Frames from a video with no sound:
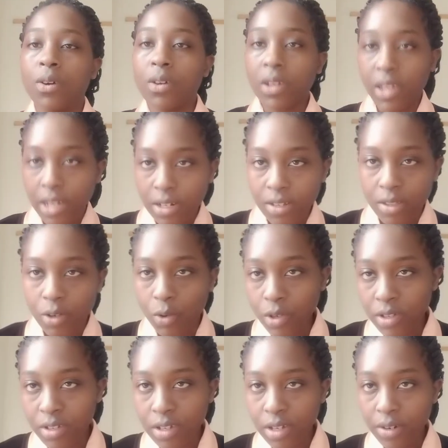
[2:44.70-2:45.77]
get the
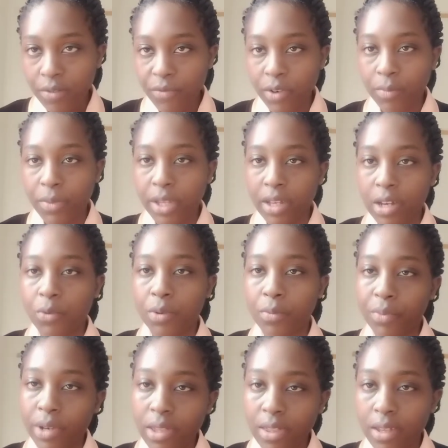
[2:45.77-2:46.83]
oxygen from the air we
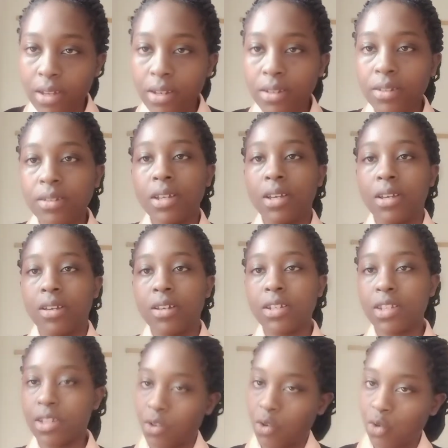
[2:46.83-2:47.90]
breathe in. It
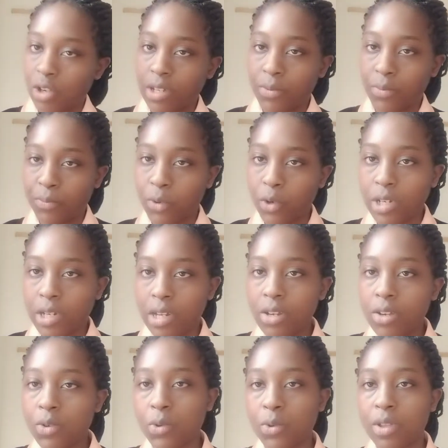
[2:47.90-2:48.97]
is transported
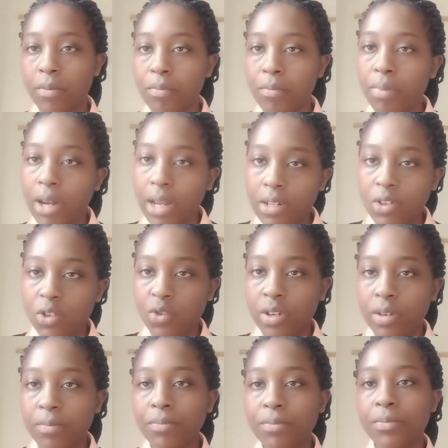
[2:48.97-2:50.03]
to the
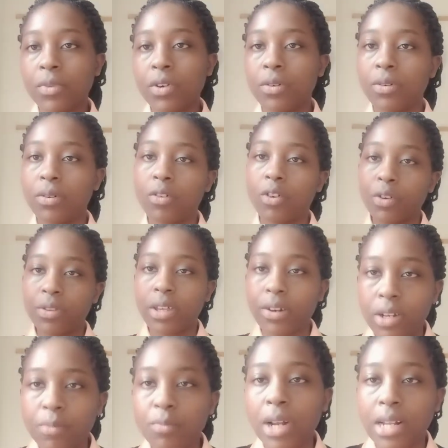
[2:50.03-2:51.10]
bloodstream or the
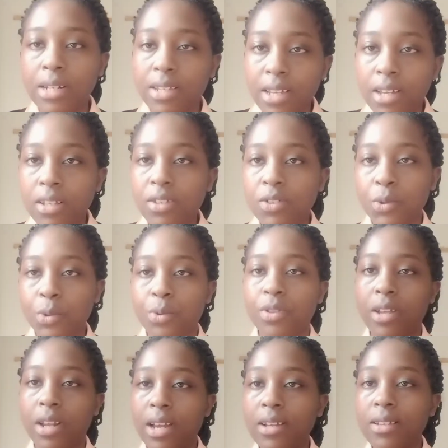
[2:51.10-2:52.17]
red blood cells through
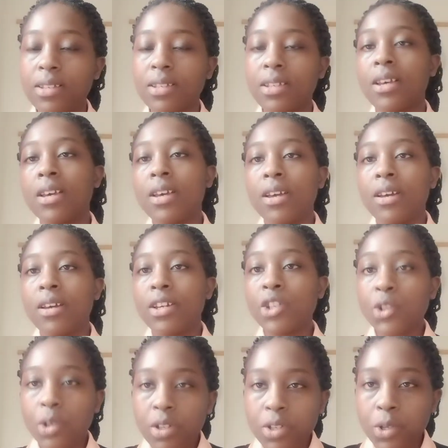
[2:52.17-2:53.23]
the lungs.
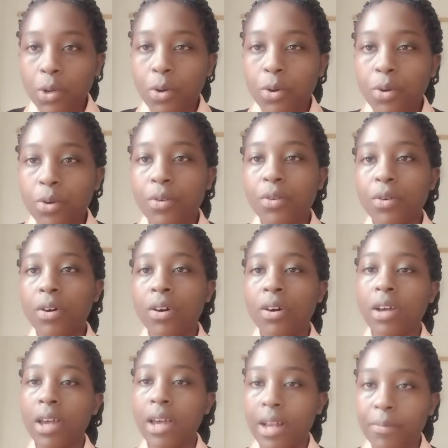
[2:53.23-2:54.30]
It also
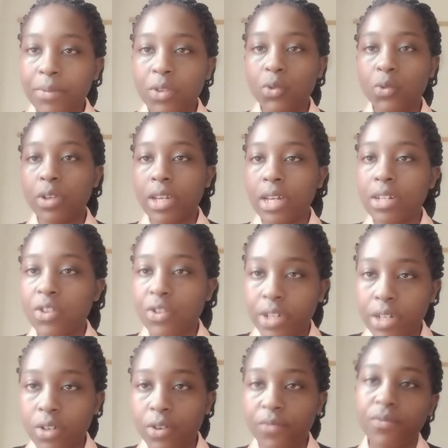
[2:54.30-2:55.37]
helps to get
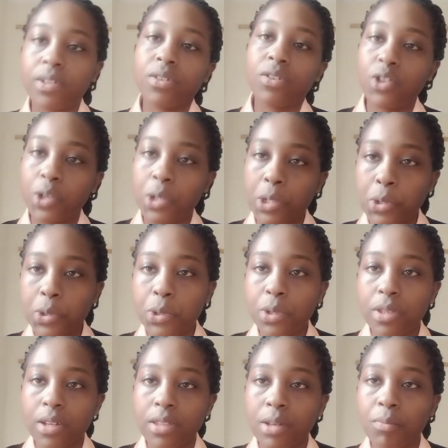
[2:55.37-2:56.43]
rid of the CO2
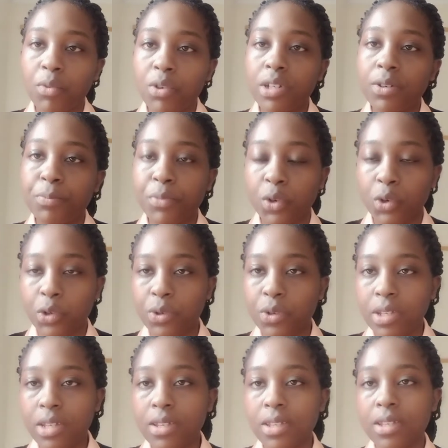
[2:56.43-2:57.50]
that the body
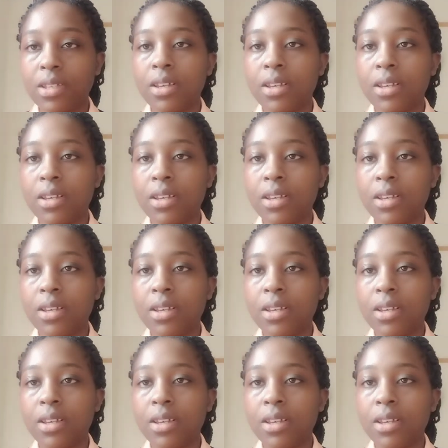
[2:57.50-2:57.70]
produces